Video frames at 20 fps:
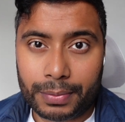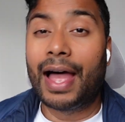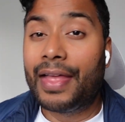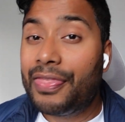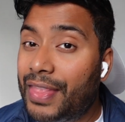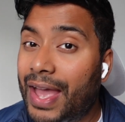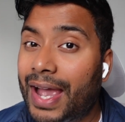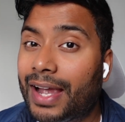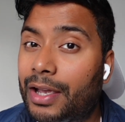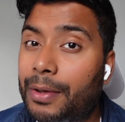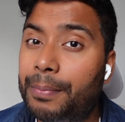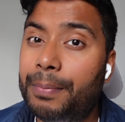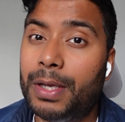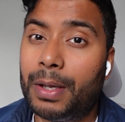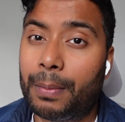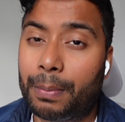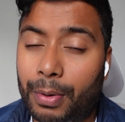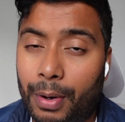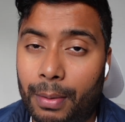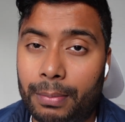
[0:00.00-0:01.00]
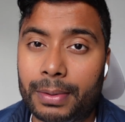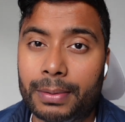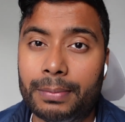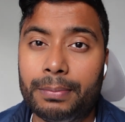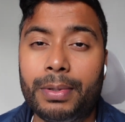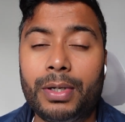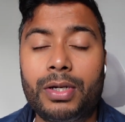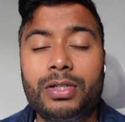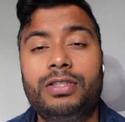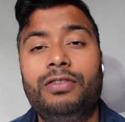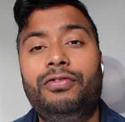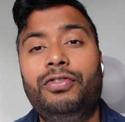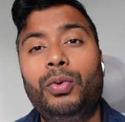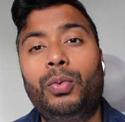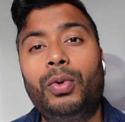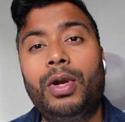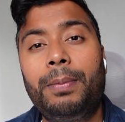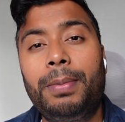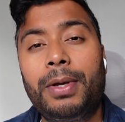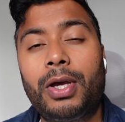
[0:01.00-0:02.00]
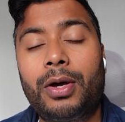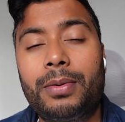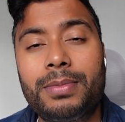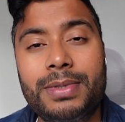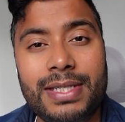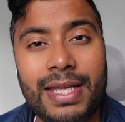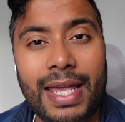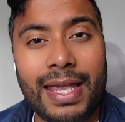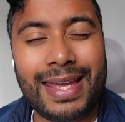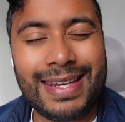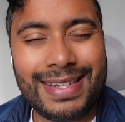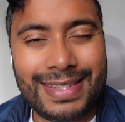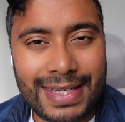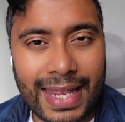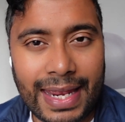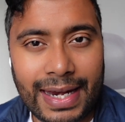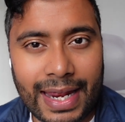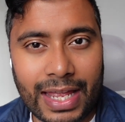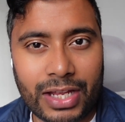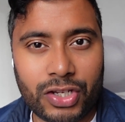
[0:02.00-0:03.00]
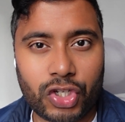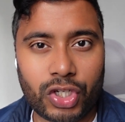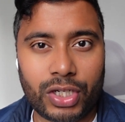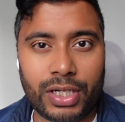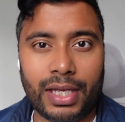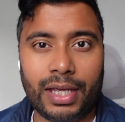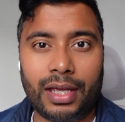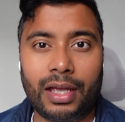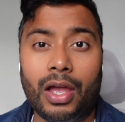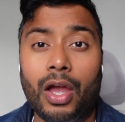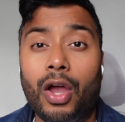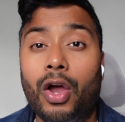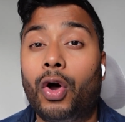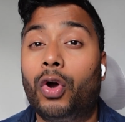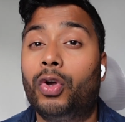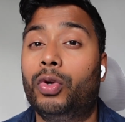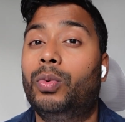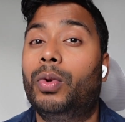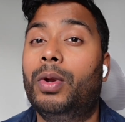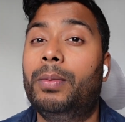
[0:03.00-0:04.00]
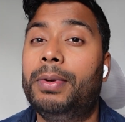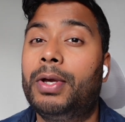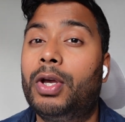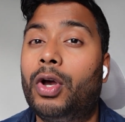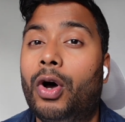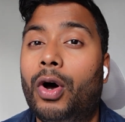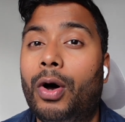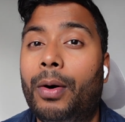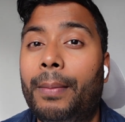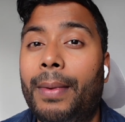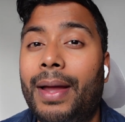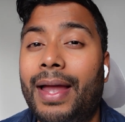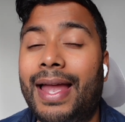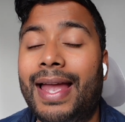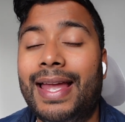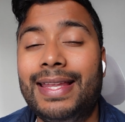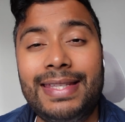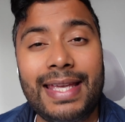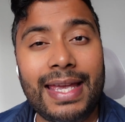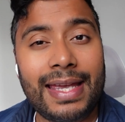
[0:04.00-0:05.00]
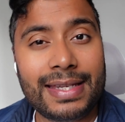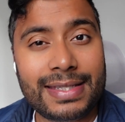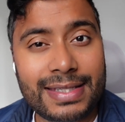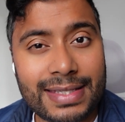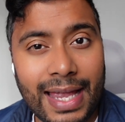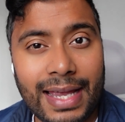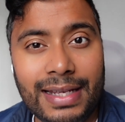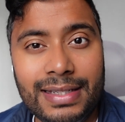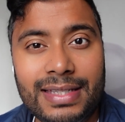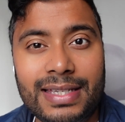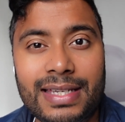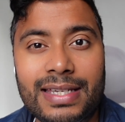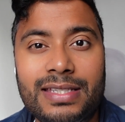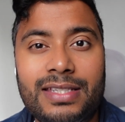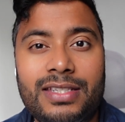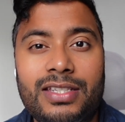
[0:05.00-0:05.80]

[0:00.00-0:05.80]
And that can be a problem, because if you want to become, say, a data engineer, or you want to become a data scientist,